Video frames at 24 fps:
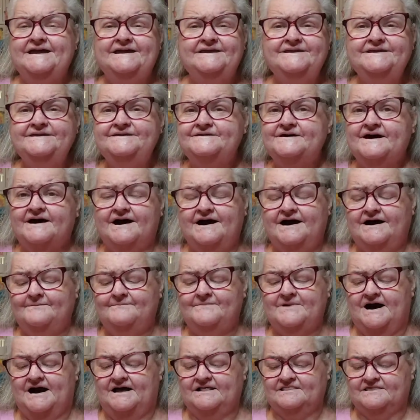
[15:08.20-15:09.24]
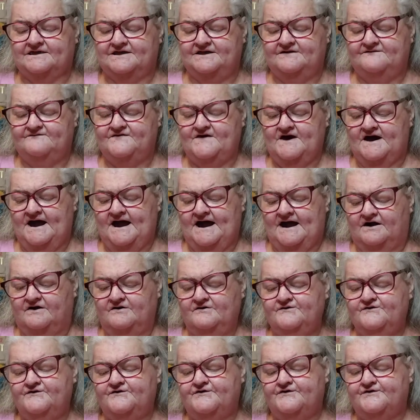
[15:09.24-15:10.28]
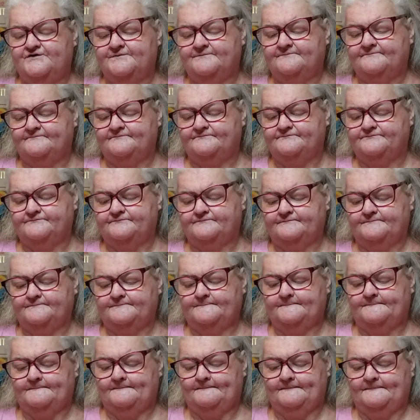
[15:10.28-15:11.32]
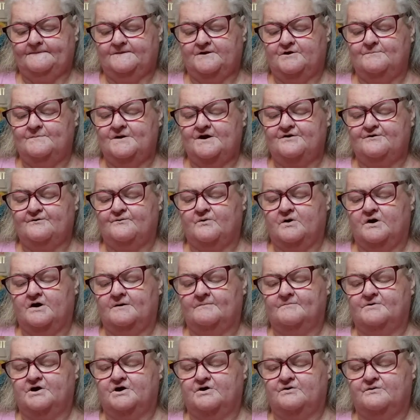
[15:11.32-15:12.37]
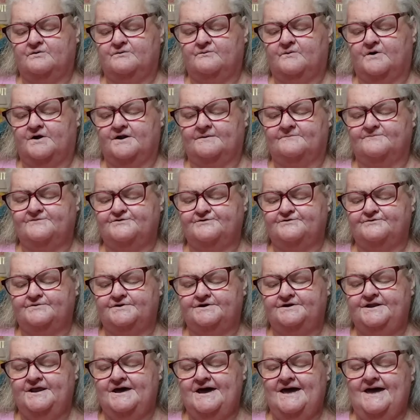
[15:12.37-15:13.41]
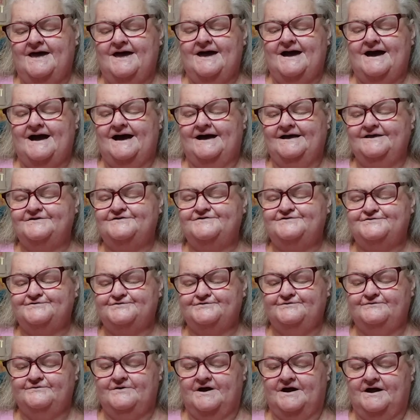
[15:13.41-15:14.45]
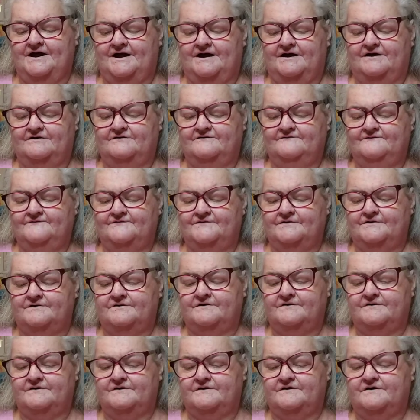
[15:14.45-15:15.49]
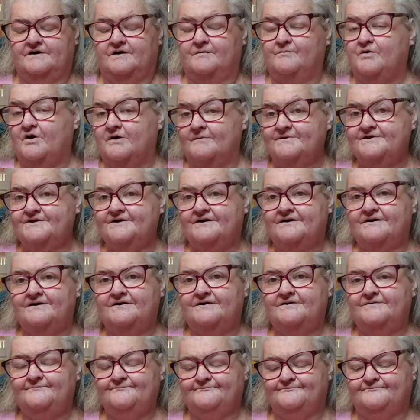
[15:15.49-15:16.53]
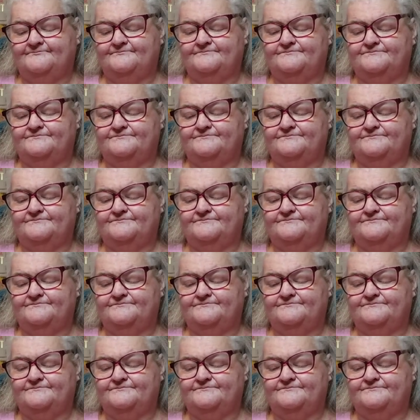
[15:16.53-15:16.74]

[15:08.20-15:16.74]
anytime I leave the house, no matter where I'm going, what I'm doing, I do have a Barbie doll